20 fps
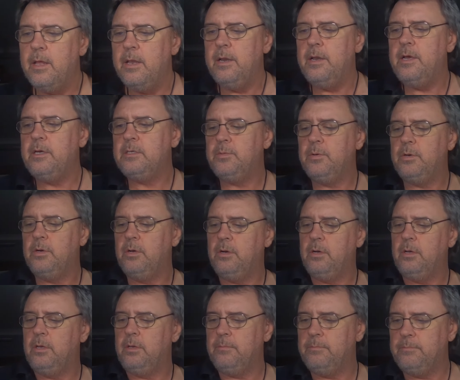Next
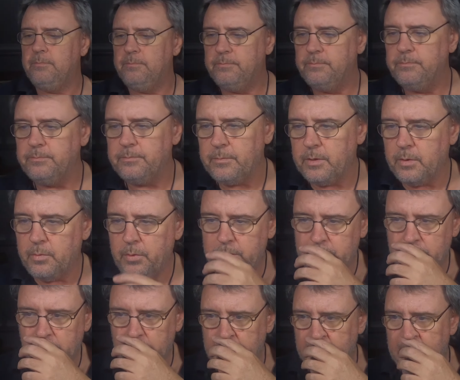
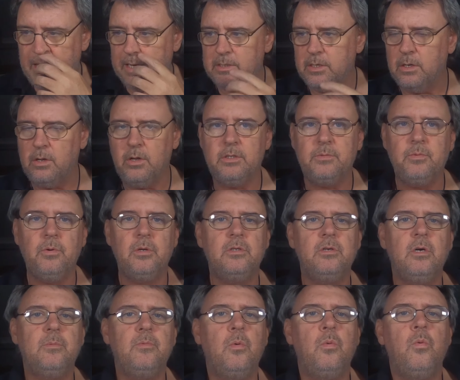question I get asked a lot is what
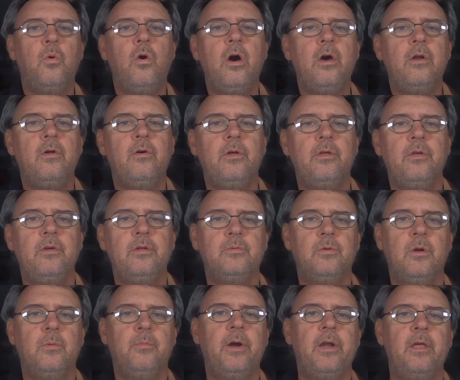type of wire do I use
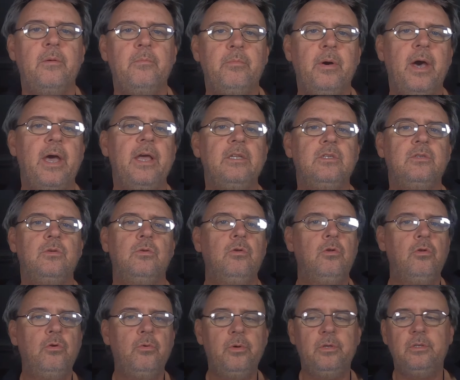when I'm running baits or
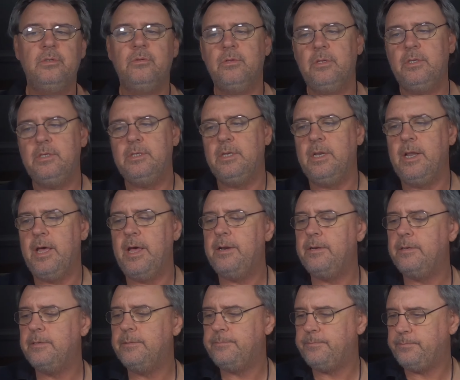lures or this and
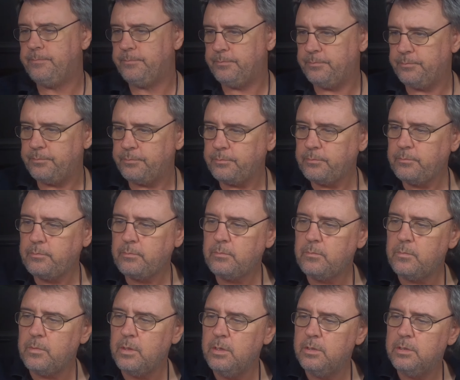that.
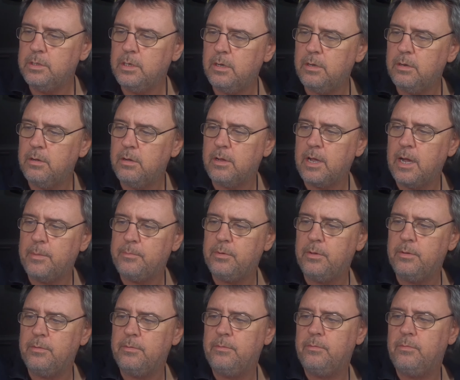So I've got a
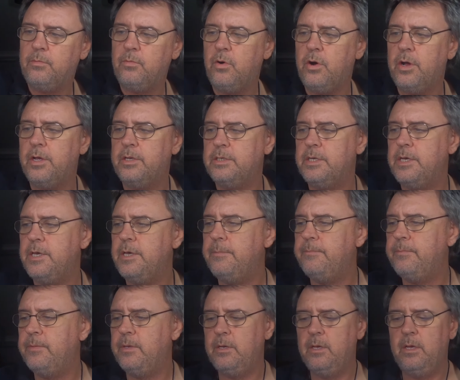couple of wires
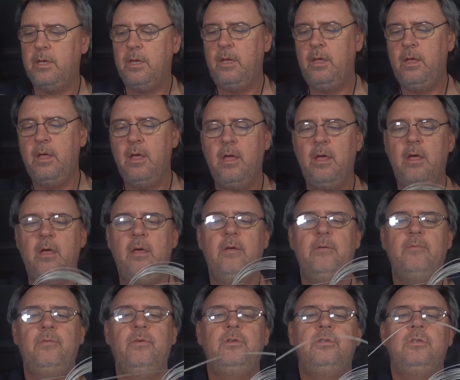here.
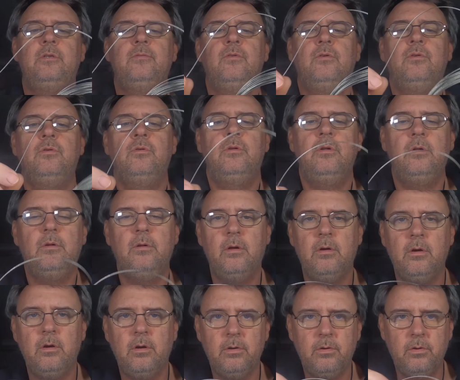First of all,
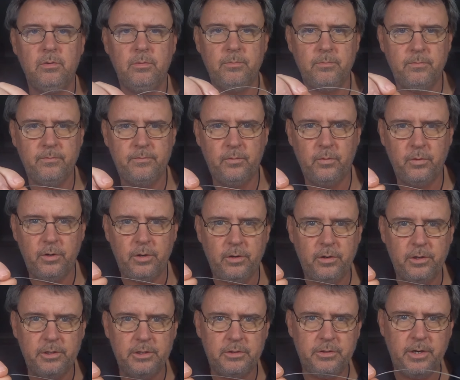I've got a good
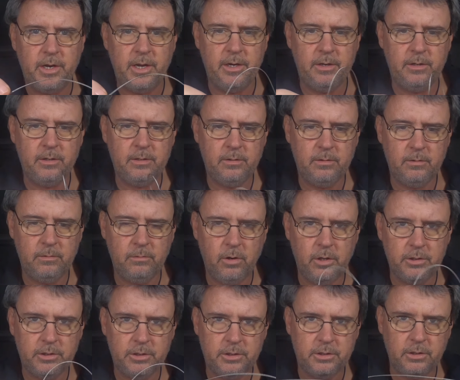49 strand,
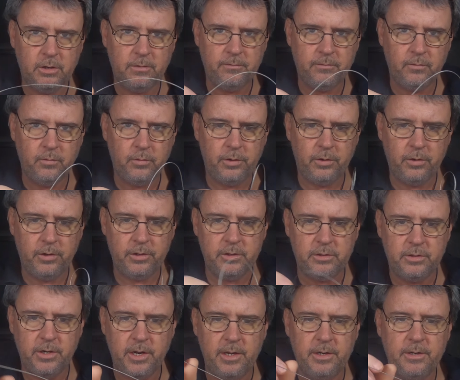nice soft 49
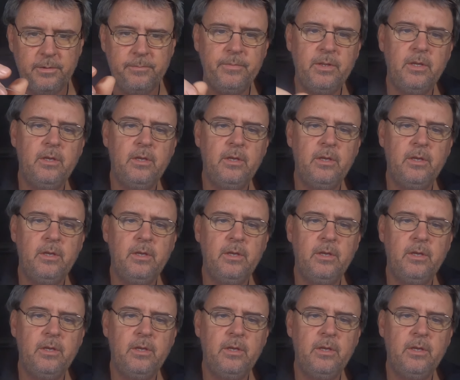strand.